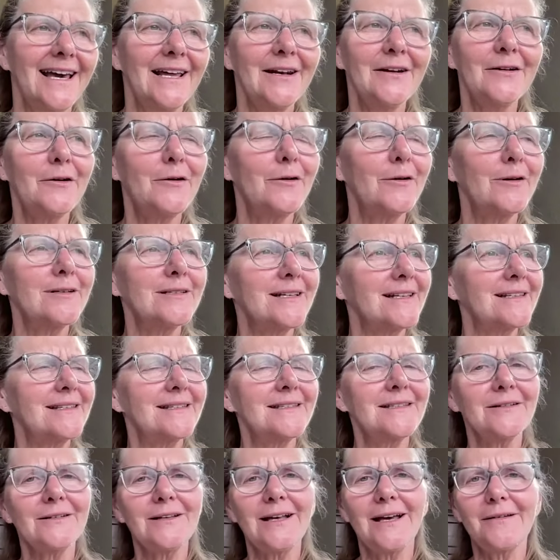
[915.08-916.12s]
And of course, I
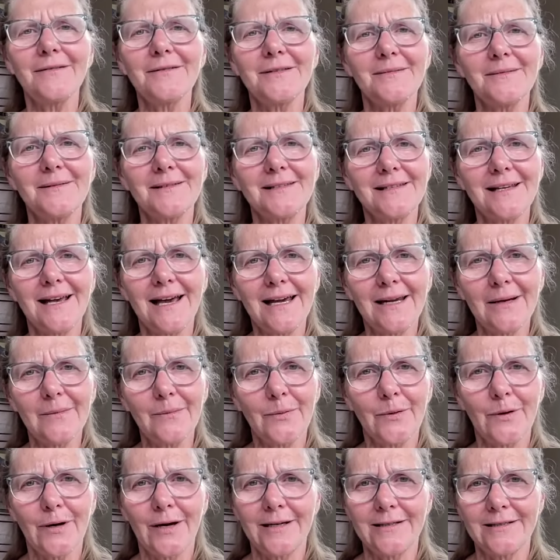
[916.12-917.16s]
still have some side
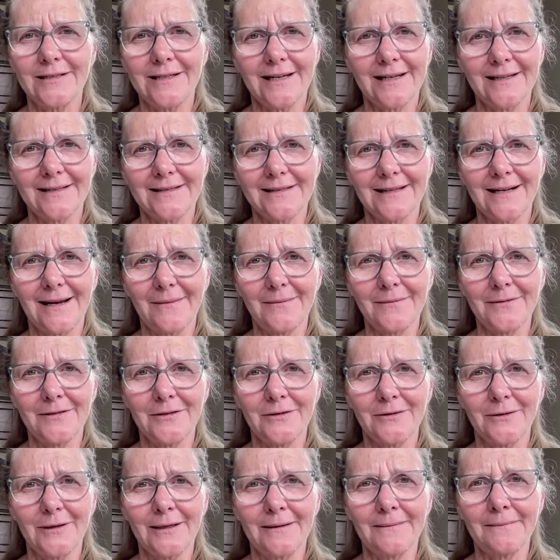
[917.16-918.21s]
projects that I'm
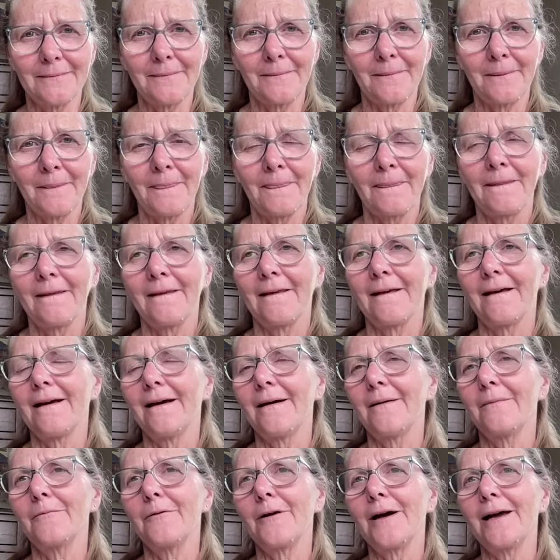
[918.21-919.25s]
doing.
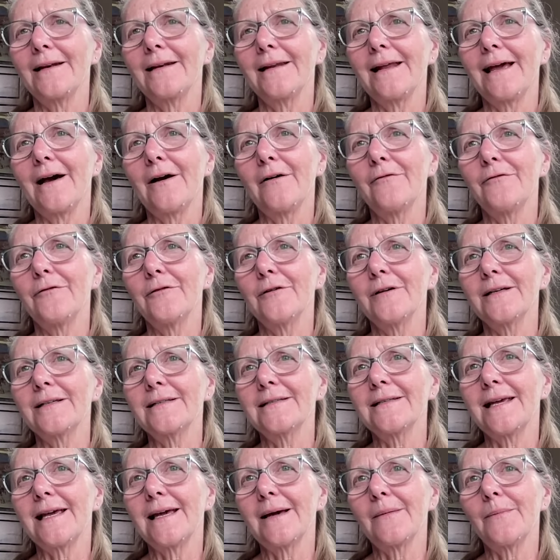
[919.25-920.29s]
Right now, for
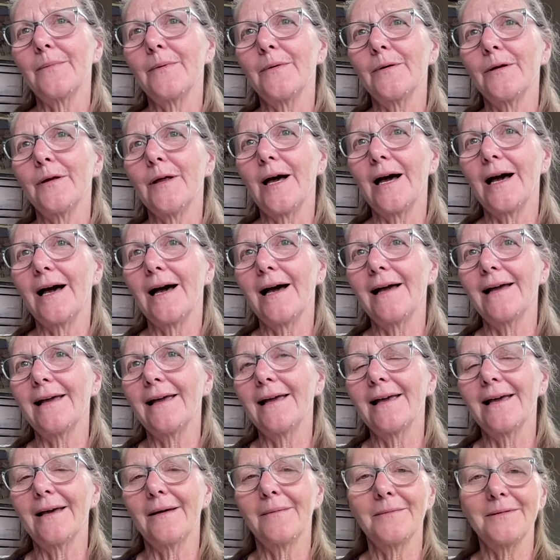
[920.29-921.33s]
example, I
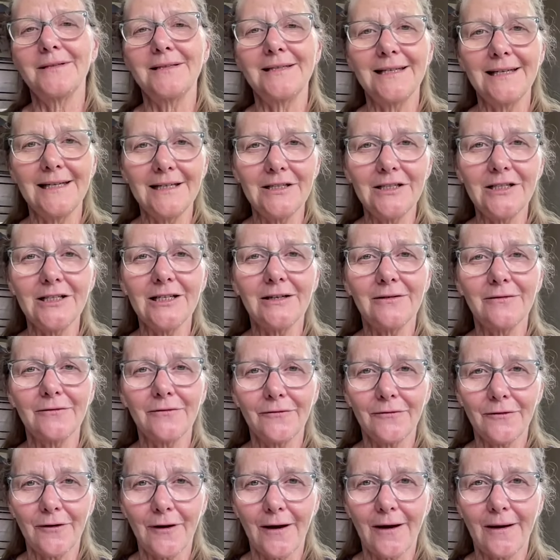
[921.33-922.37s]
am teaching
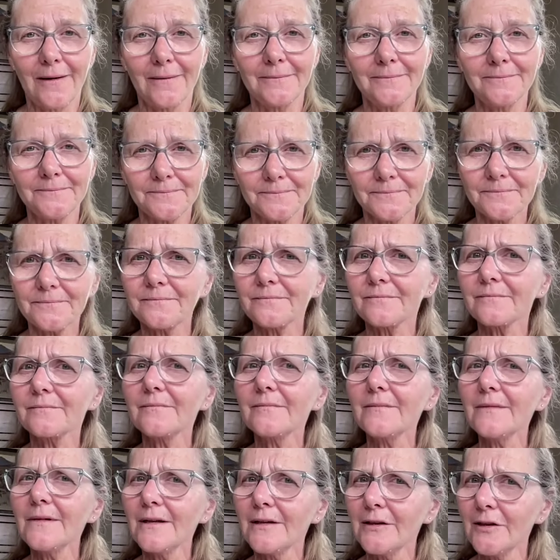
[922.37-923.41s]
from
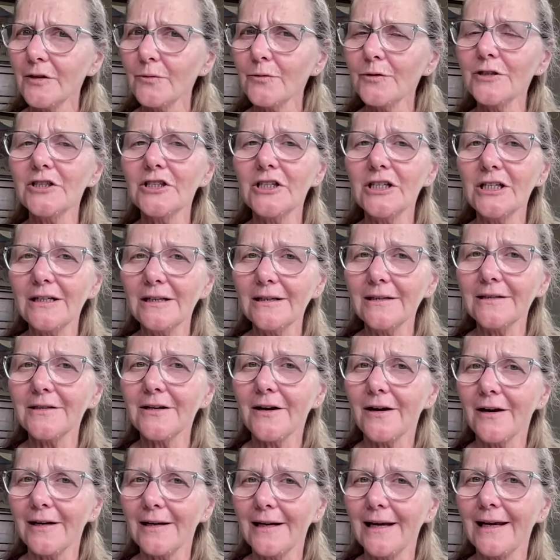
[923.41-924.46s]
the Regina
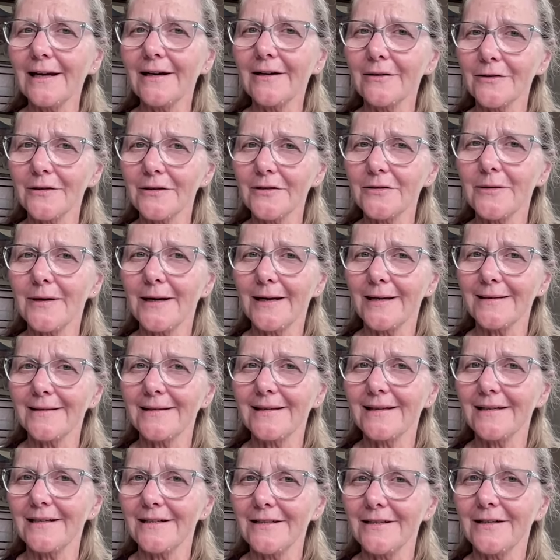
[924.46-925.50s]
Don Akers
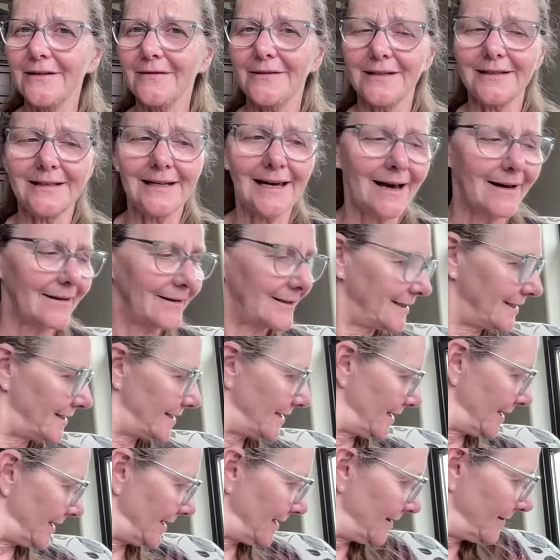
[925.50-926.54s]
translation of the Tao Te
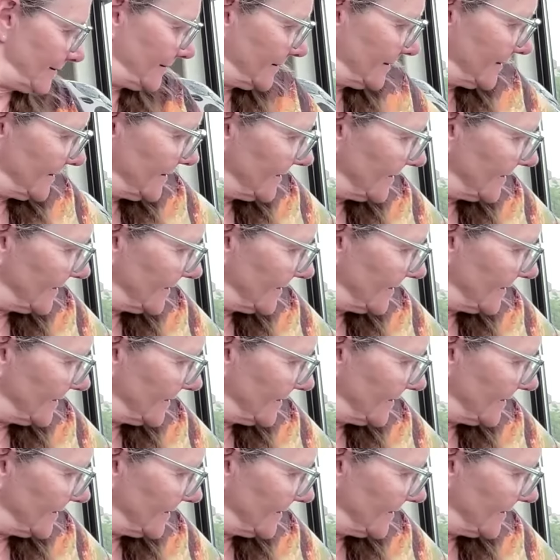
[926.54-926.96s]
Ching.